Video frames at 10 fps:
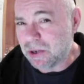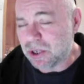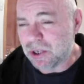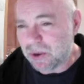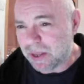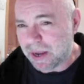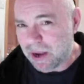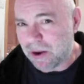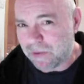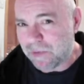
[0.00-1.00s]
to do it. They
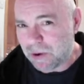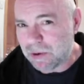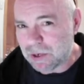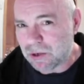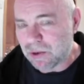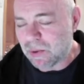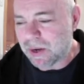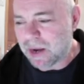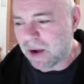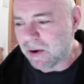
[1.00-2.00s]
kind of focused on the
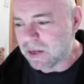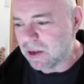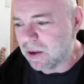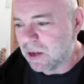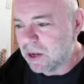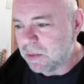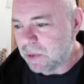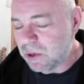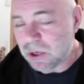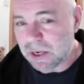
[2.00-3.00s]
one character,
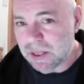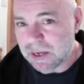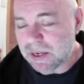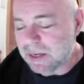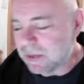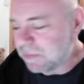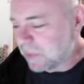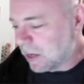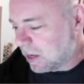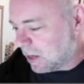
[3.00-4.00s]
usually the leader.
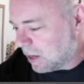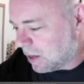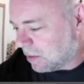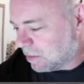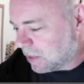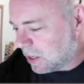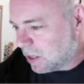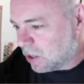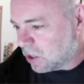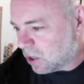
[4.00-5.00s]
So